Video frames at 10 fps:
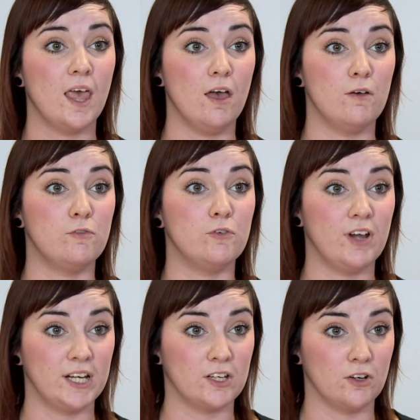have
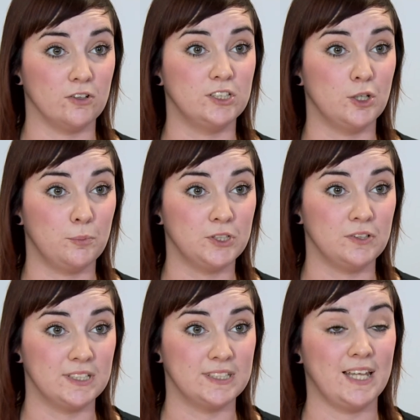recognised the
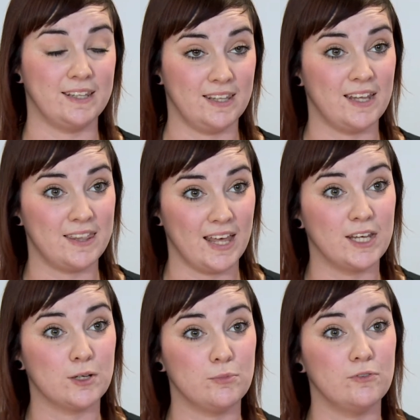opportunities that, they
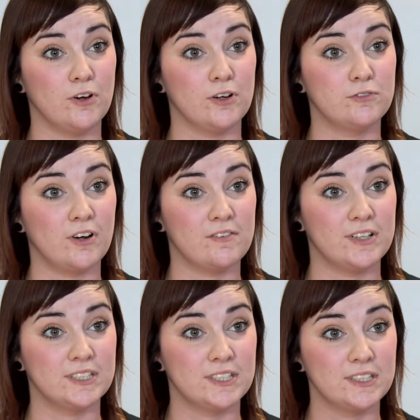can provide for our
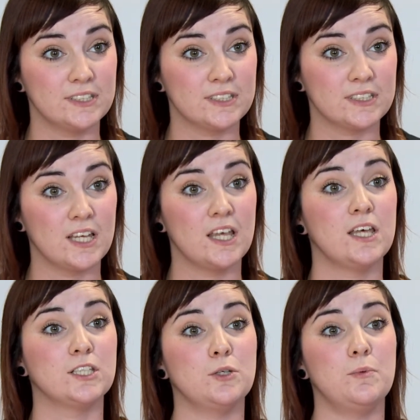residents.
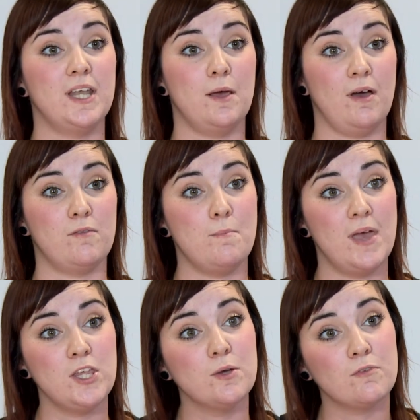So we now have a
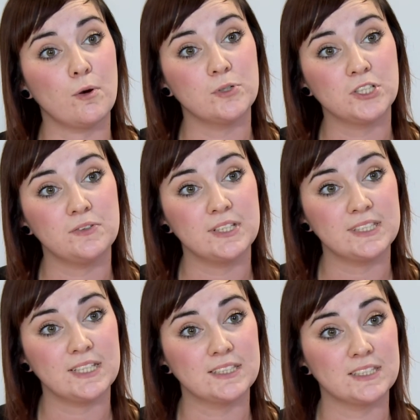menu of
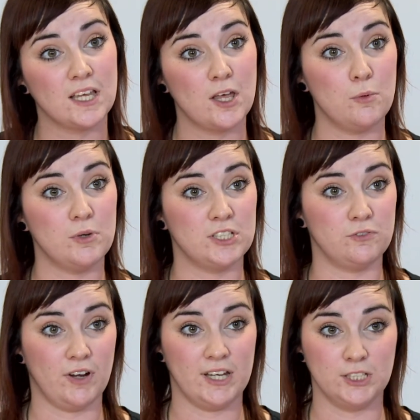opportunities which
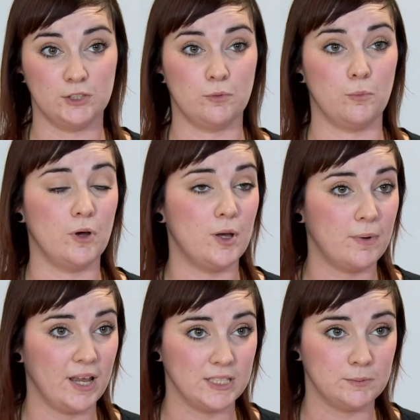ranges from work
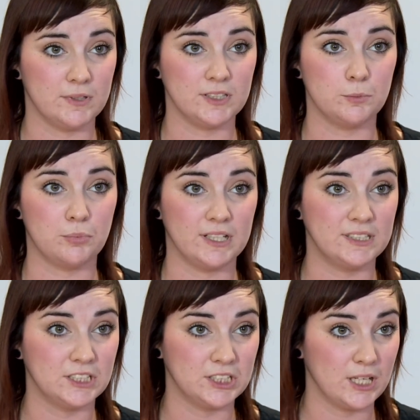placements,
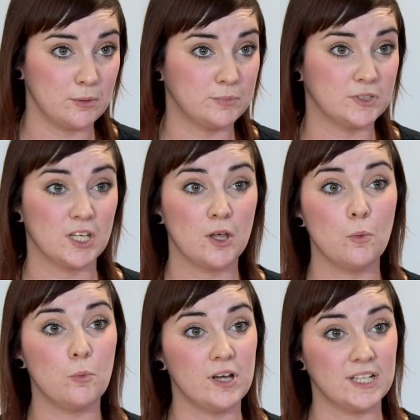apprenticeships,
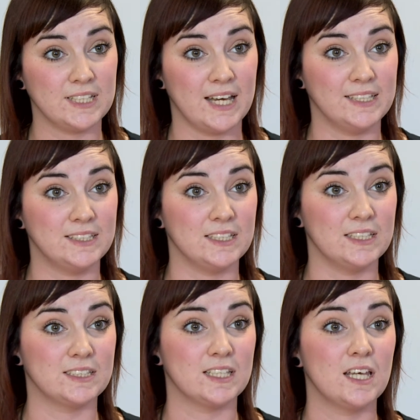work
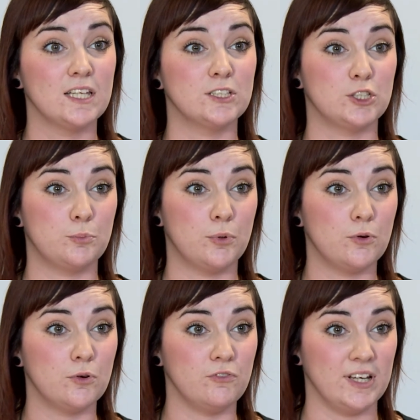tasters, to
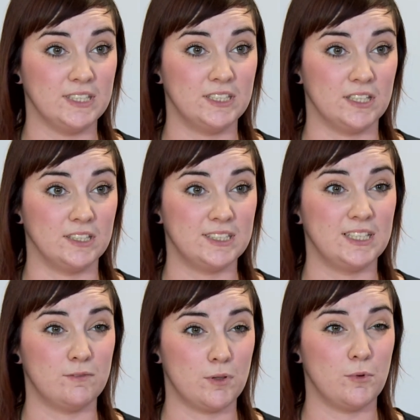support residents
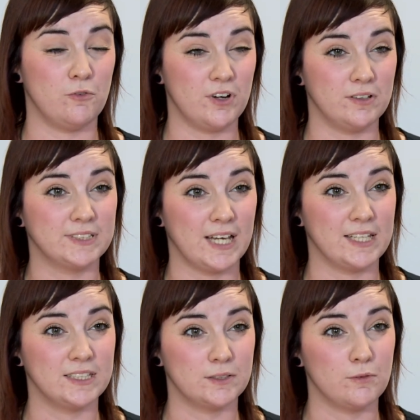to give them a real
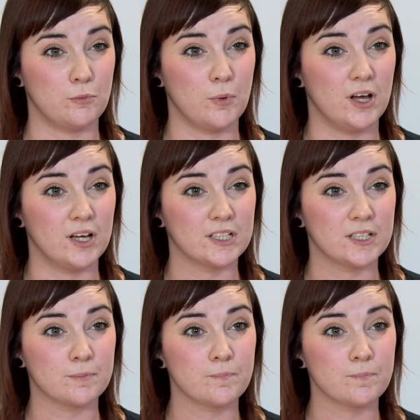taster of work.